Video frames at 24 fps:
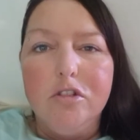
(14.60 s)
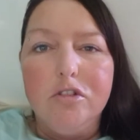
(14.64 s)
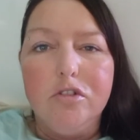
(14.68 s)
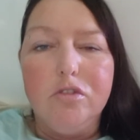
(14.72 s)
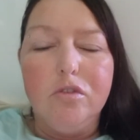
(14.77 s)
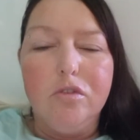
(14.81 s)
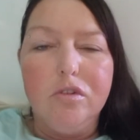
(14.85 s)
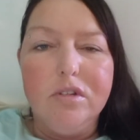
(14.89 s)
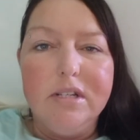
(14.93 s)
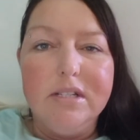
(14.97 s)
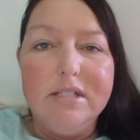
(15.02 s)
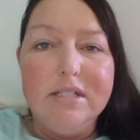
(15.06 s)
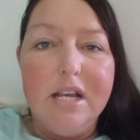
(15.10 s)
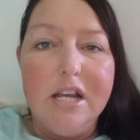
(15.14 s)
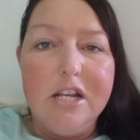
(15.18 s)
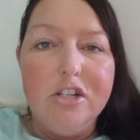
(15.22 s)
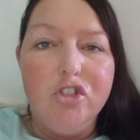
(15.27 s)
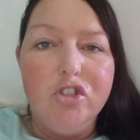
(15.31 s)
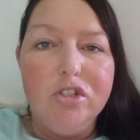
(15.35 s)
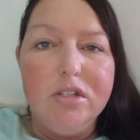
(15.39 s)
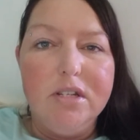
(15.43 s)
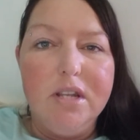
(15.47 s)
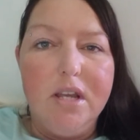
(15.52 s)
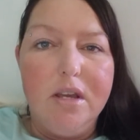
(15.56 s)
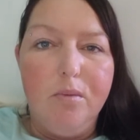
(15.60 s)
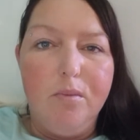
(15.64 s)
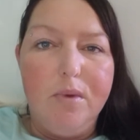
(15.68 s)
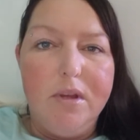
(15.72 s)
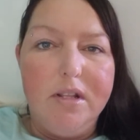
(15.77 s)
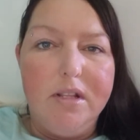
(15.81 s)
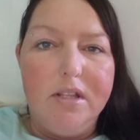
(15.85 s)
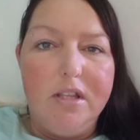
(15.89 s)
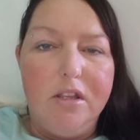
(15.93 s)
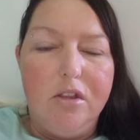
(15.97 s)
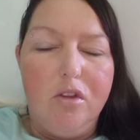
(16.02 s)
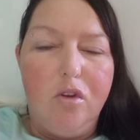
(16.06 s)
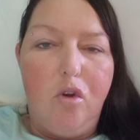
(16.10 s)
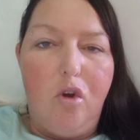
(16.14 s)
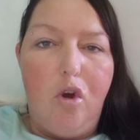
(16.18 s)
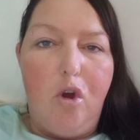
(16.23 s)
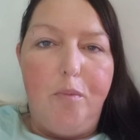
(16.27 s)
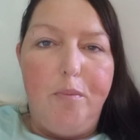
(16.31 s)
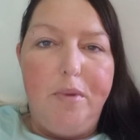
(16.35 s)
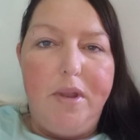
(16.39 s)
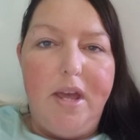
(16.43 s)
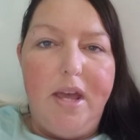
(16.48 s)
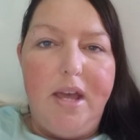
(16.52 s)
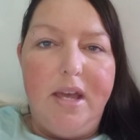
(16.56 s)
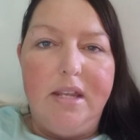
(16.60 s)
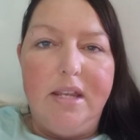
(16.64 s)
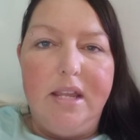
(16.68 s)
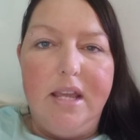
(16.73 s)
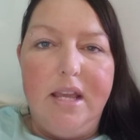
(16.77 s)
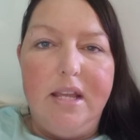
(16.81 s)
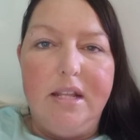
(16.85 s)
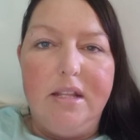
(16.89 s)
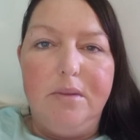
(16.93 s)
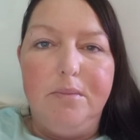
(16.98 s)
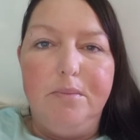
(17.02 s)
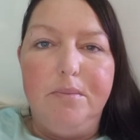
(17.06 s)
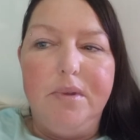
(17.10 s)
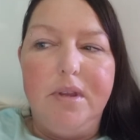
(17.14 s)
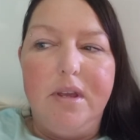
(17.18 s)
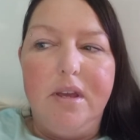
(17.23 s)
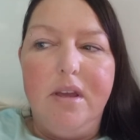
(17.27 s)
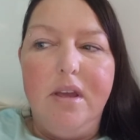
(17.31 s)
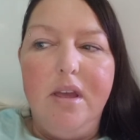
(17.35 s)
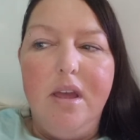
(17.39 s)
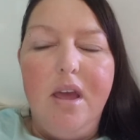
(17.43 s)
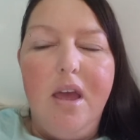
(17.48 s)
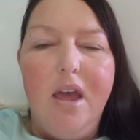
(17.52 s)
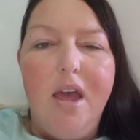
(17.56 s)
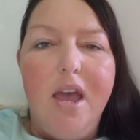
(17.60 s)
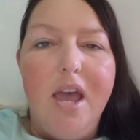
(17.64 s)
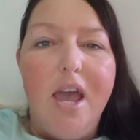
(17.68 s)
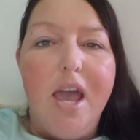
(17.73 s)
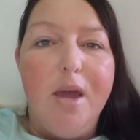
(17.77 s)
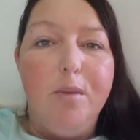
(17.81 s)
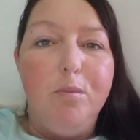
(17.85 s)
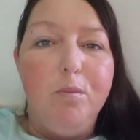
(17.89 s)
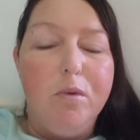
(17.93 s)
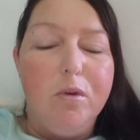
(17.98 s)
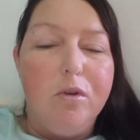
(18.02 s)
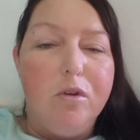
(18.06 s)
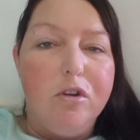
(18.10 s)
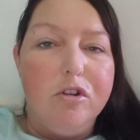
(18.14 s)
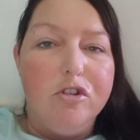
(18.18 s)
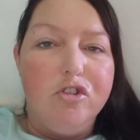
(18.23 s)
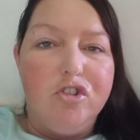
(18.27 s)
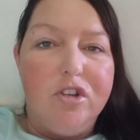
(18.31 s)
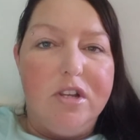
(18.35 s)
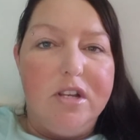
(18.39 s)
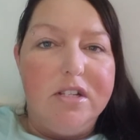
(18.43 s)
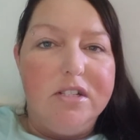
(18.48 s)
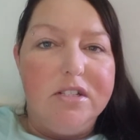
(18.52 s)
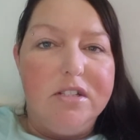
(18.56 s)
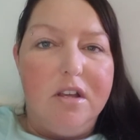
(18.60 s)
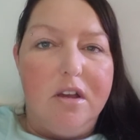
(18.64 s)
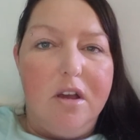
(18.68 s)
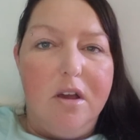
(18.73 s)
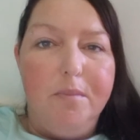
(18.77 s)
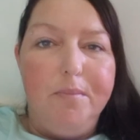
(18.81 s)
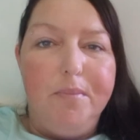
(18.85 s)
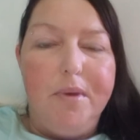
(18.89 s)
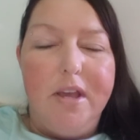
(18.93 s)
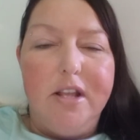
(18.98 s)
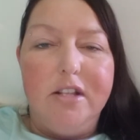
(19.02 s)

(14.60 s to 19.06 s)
So, Cassandra and I went to the opera in Edinburgh and we got dressed up.